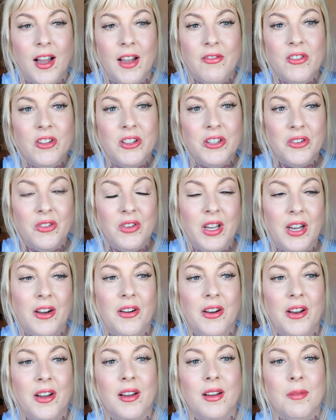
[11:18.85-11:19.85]
I've cleared the
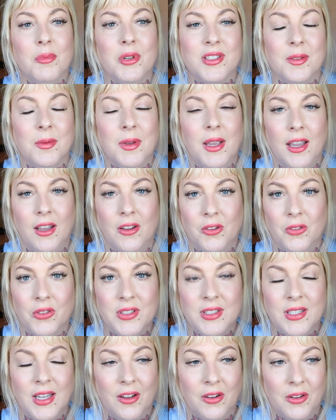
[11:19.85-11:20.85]
area, put some
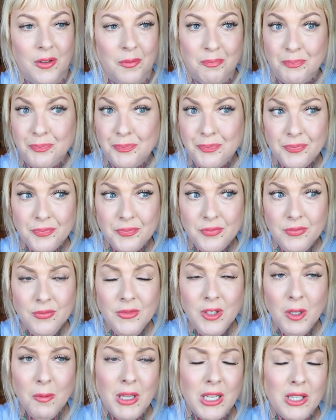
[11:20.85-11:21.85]
candles down and
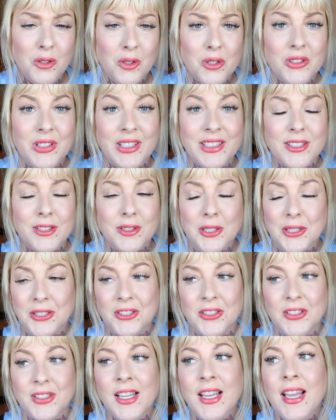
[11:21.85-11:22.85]
made it look less
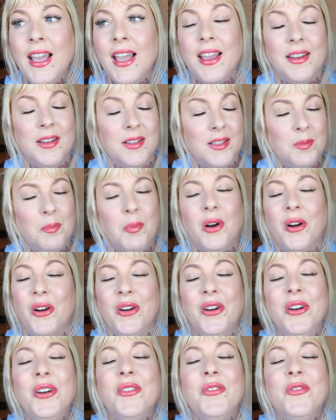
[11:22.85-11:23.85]
cluttered and it's
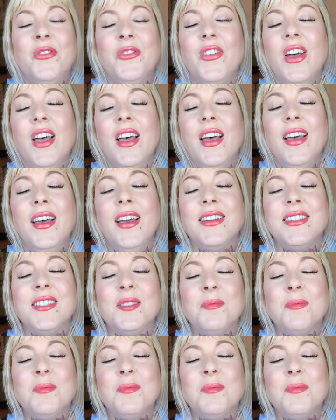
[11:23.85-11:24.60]
perfect.